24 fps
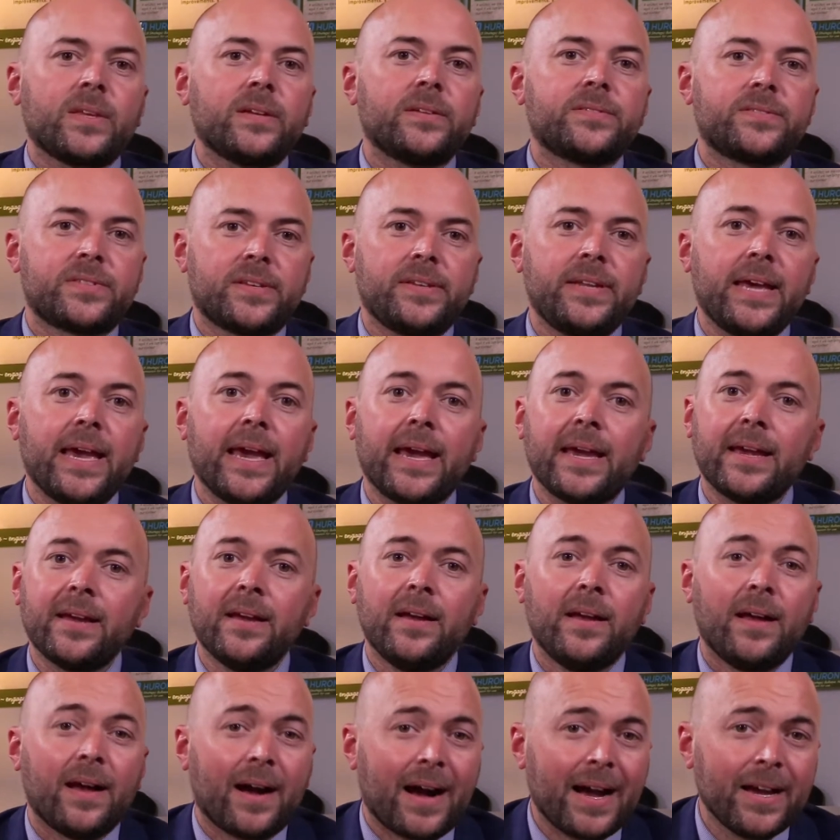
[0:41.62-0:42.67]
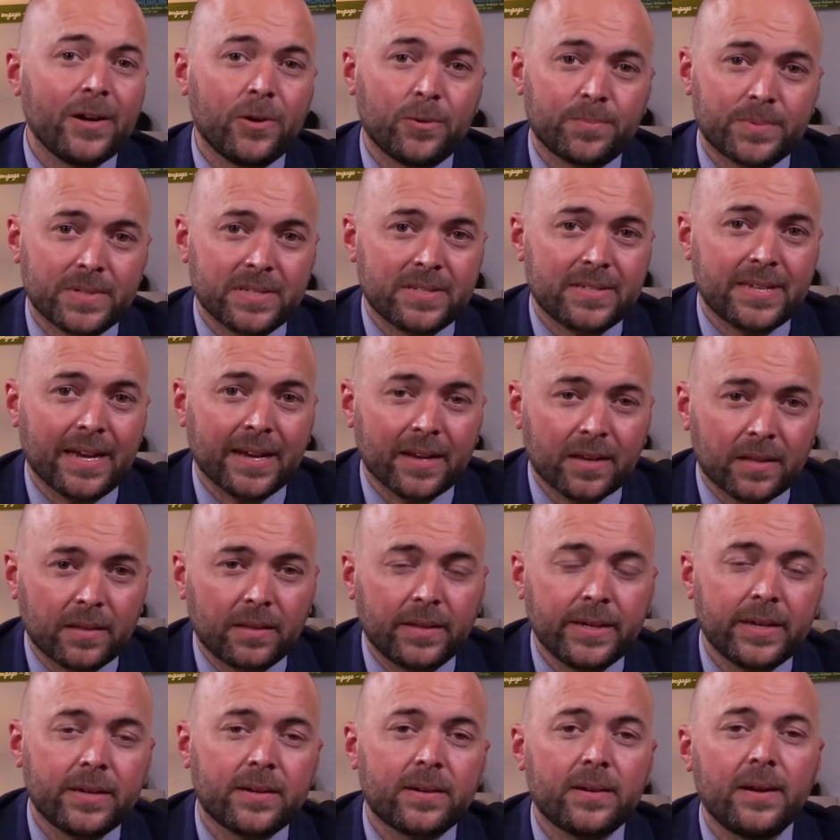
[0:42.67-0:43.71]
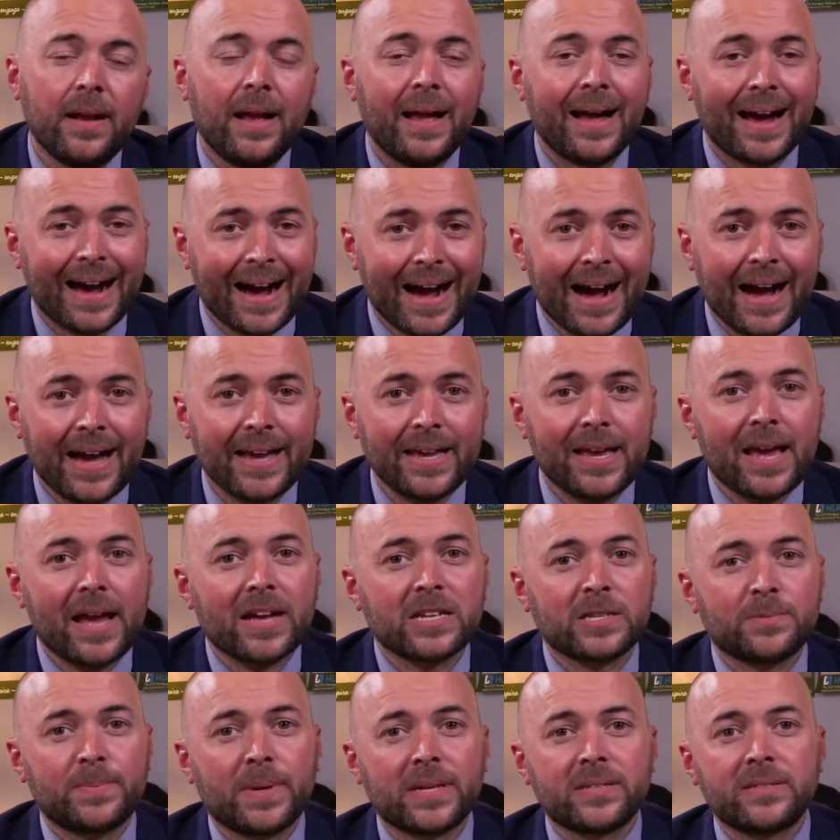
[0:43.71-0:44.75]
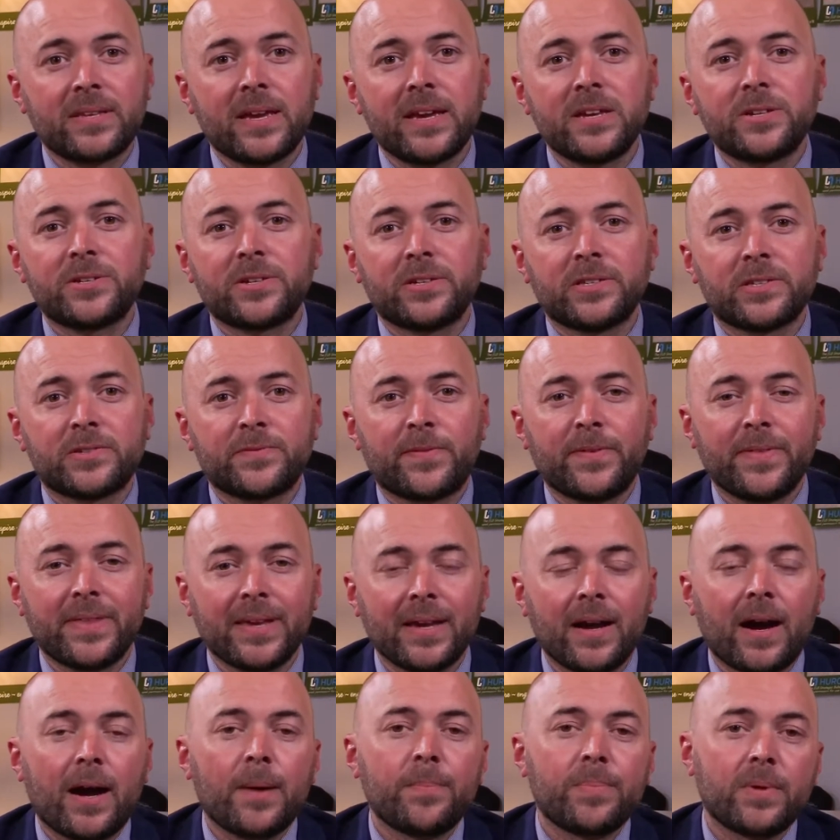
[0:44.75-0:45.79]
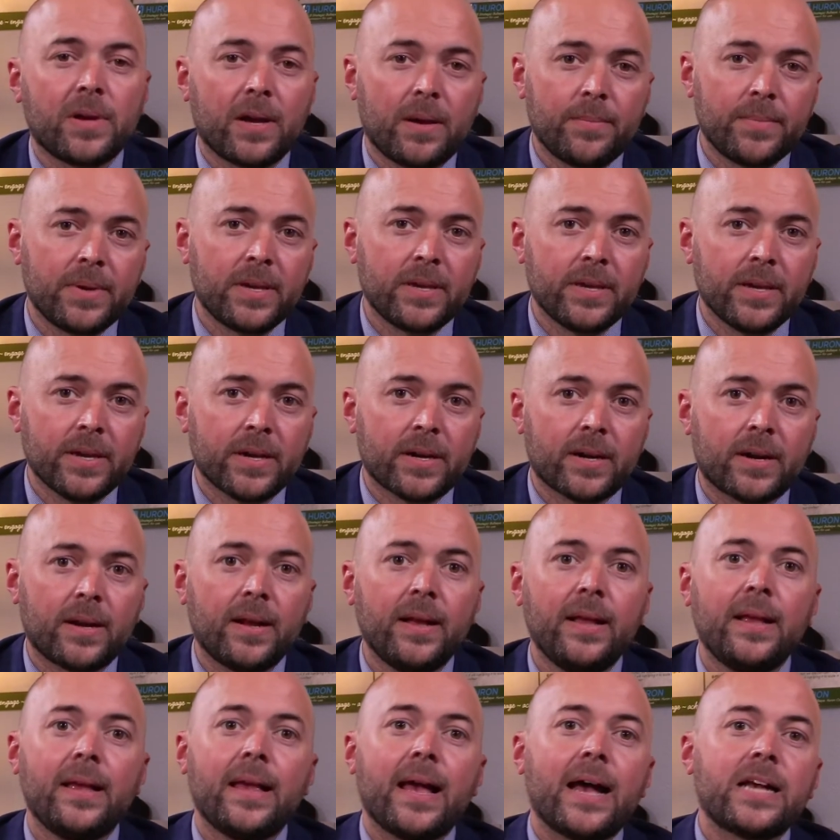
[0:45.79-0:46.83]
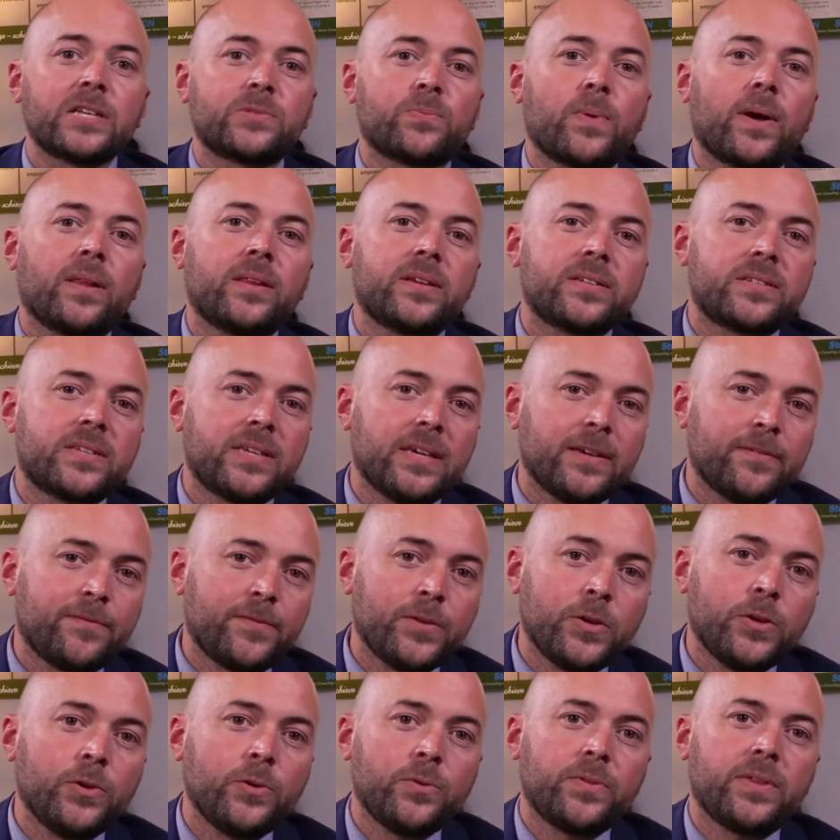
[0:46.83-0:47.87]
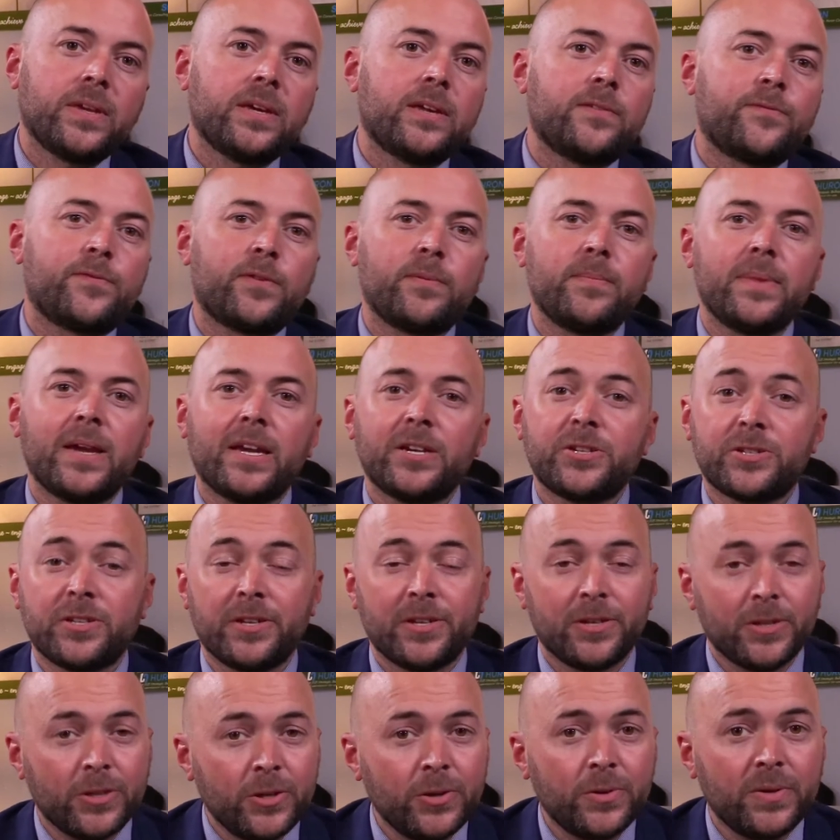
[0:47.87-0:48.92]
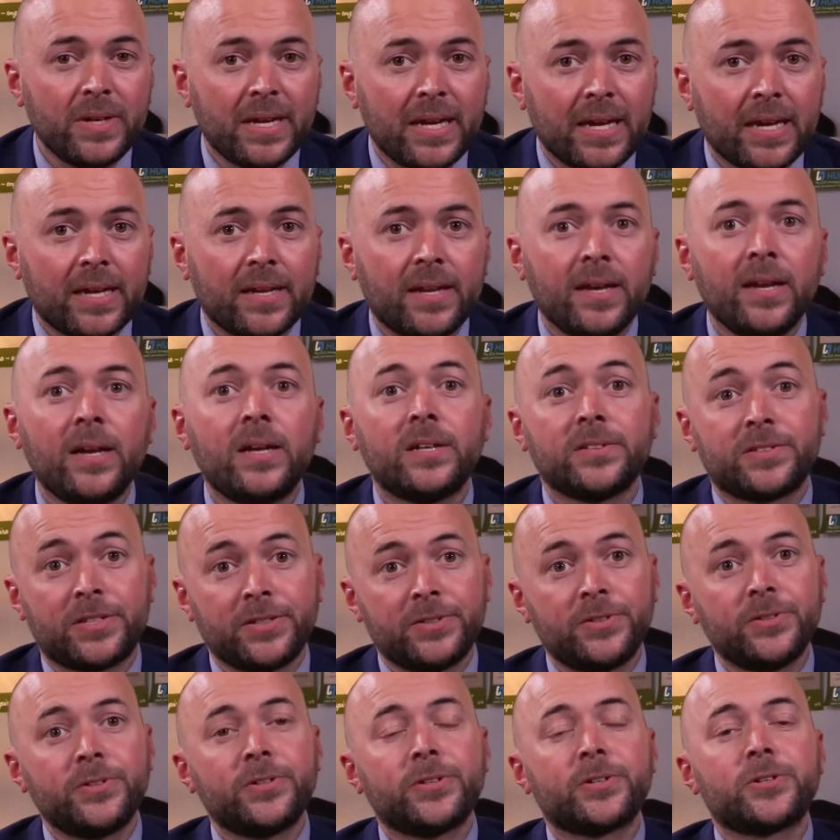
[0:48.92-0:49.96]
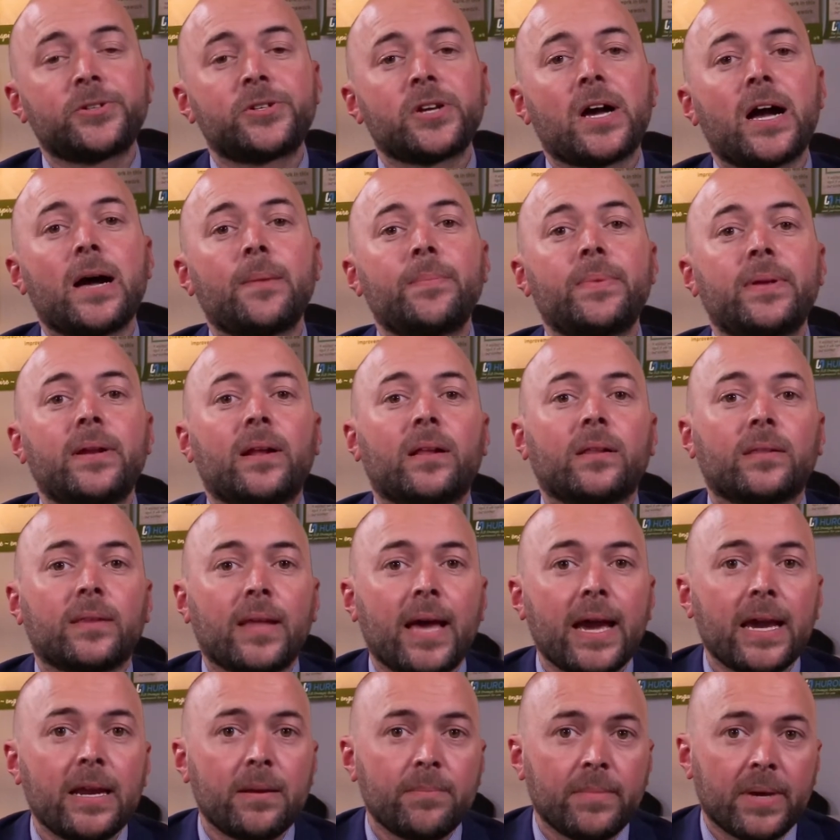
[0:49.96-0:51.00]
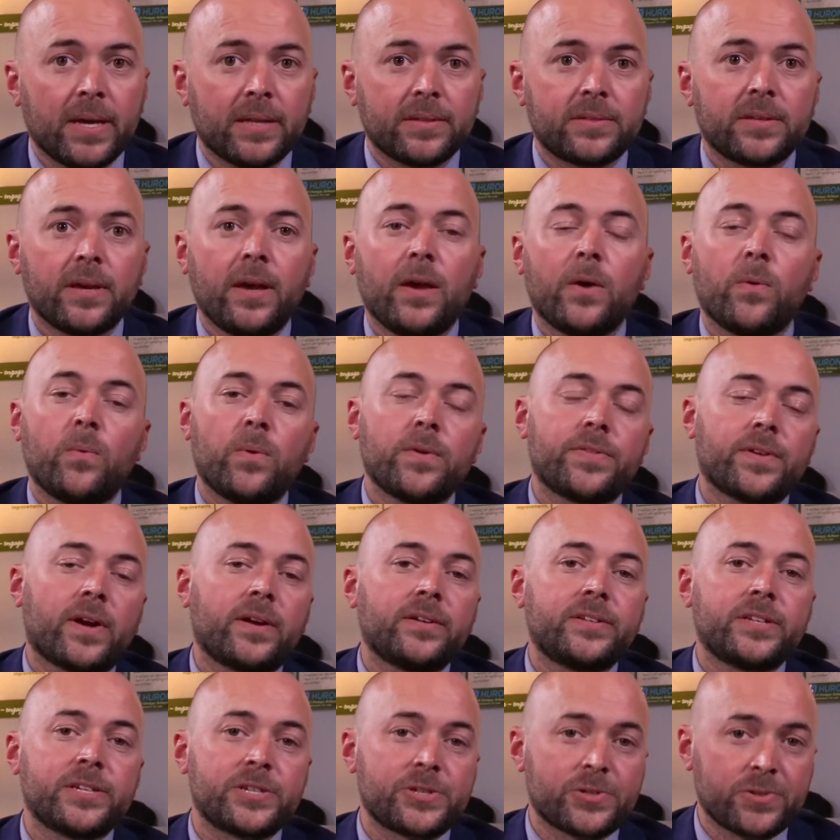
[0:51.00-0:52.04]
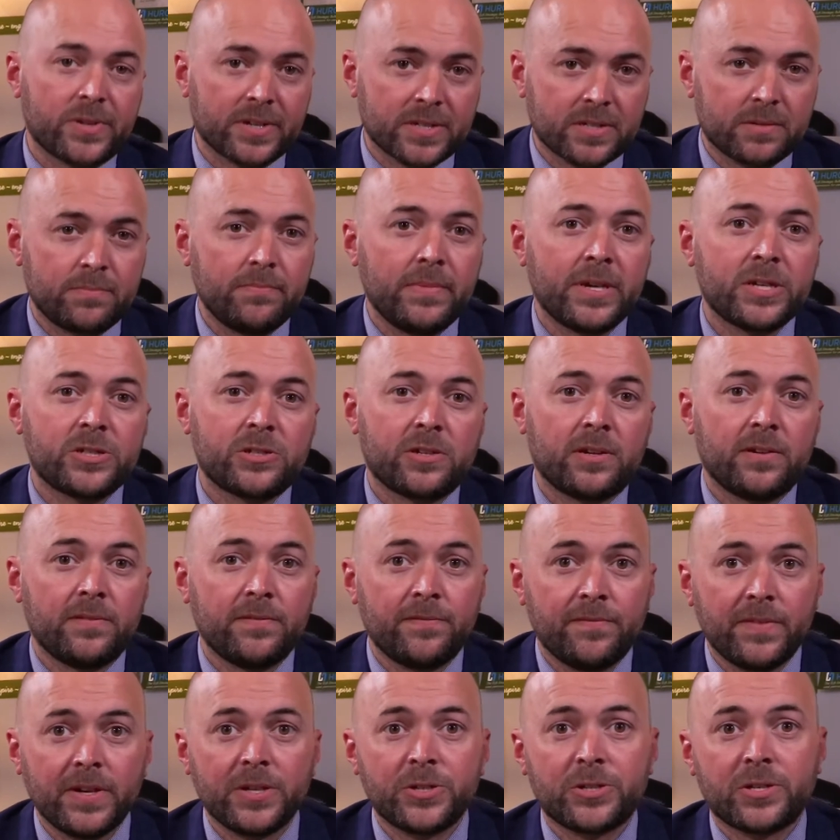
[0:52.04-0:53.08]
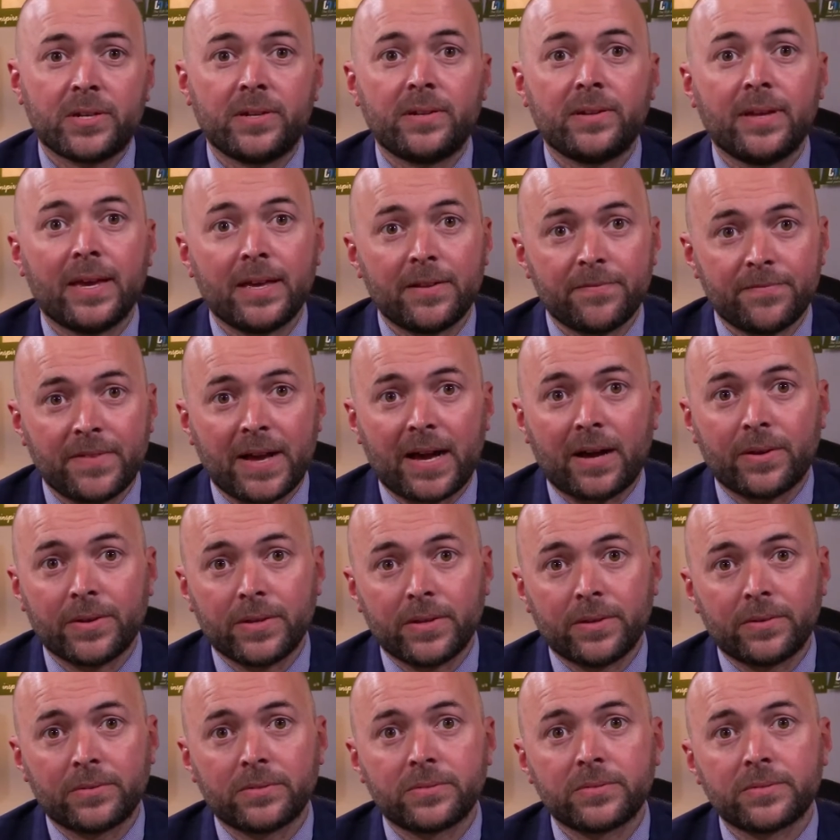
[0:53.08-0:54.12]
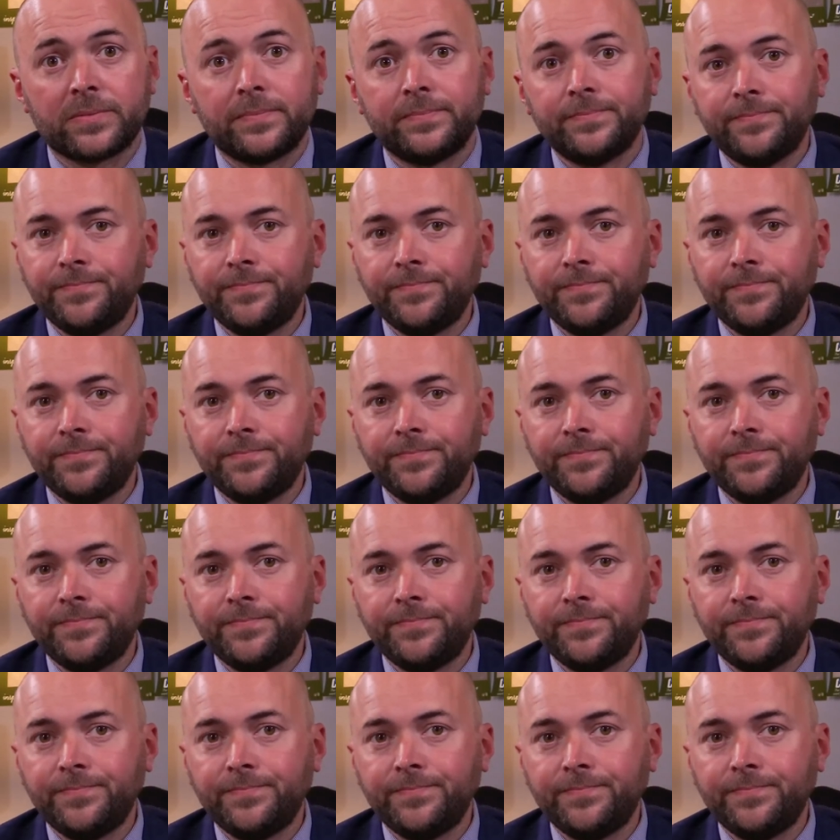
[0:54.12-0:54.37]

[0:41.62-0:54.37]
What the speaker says: Today, I hope to set clear, high expectations for the upcoming year, as well as give you the information you need to do your job in alignment with our district's mission, vision, and values.